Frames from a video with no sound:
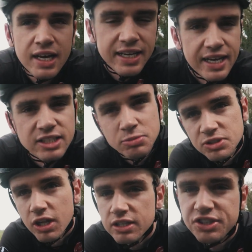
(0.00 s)
and get in some
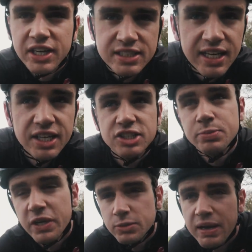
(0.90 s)
solid training sessions,
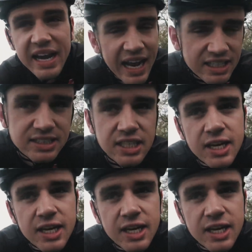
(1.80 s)
because my next